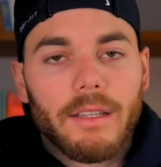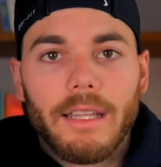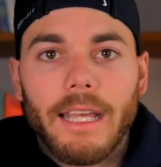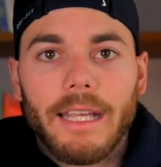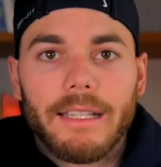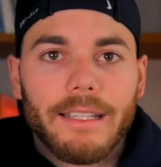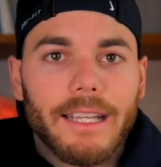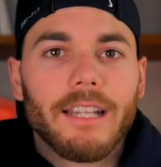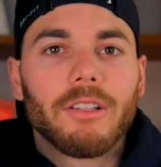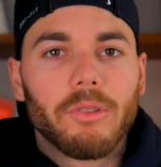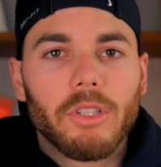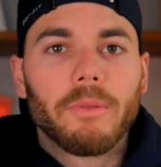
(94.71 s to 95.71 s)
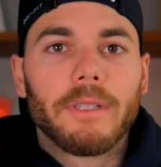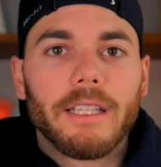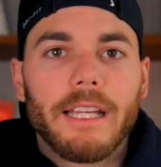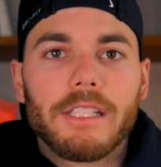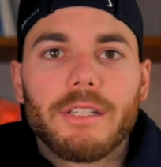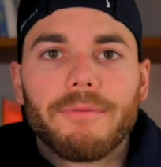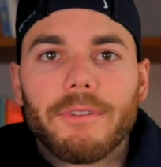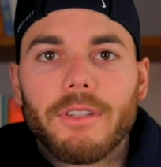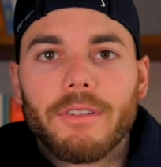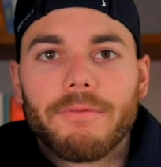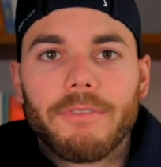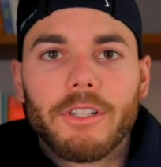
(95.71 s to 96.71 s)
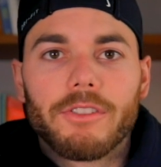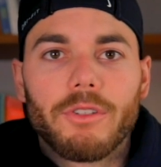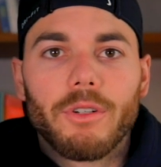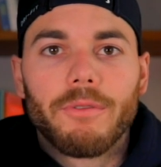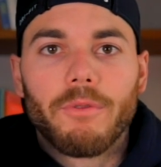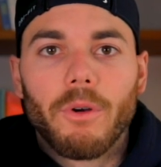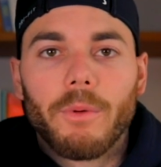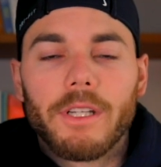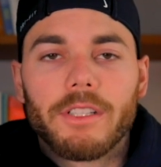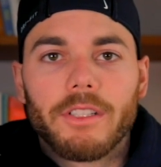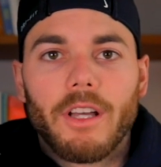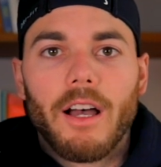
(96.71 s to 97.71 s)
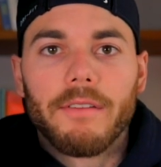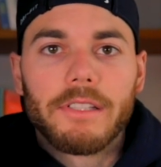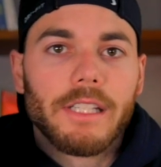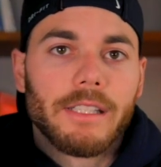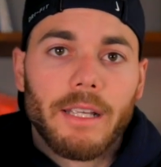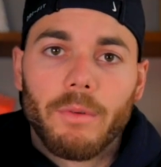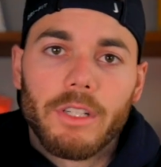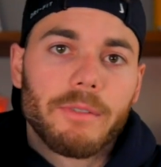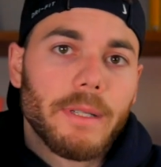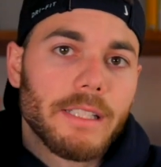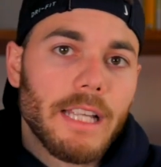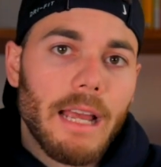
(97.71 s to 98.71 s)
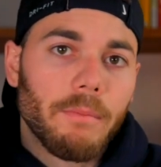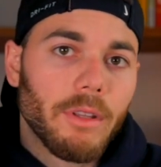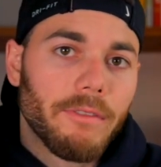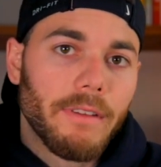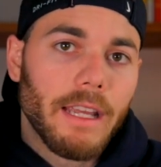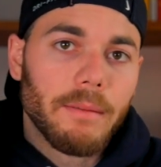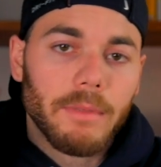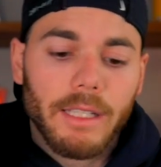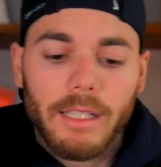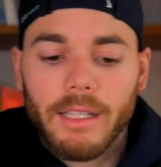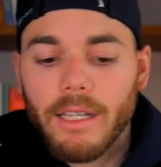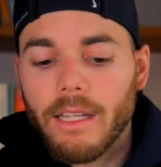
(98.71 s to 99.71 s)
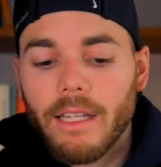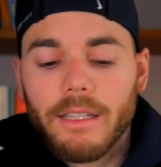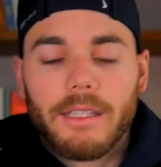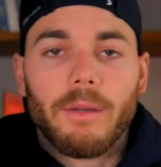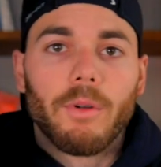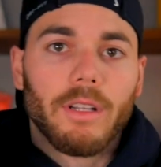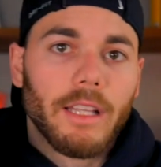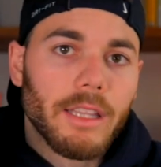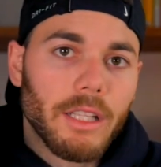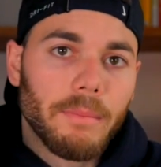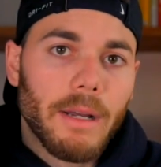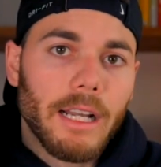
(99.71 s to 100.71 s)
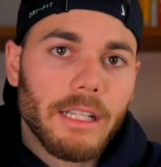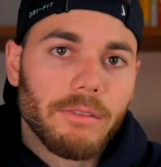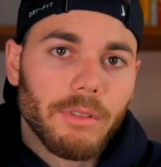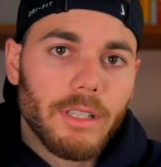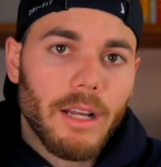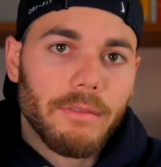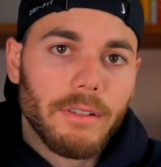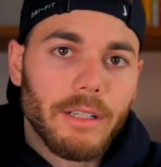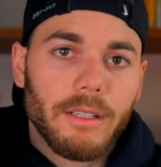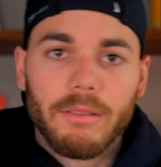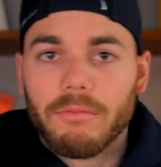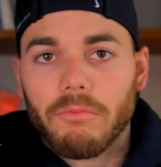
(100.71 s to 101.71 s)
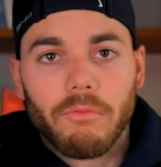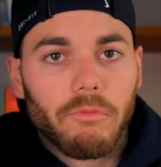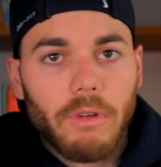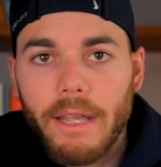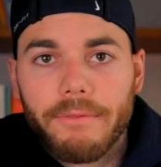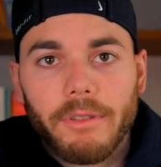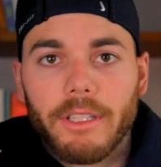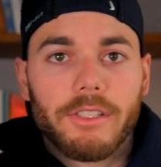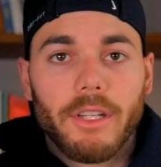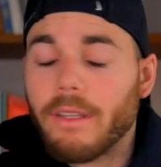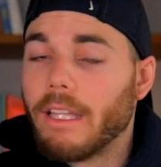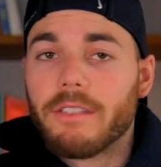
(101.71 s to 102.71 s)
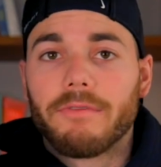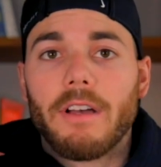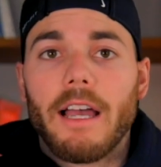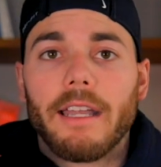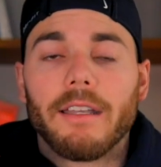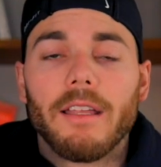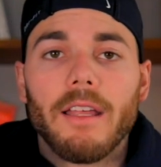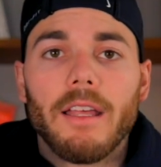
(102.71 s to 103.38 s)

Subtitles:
they get a little bit lazy for the first 2 to 4 weeks of the off season. They want to spend time with family. They want to let their bodies recover. Rightfully so, that's fine.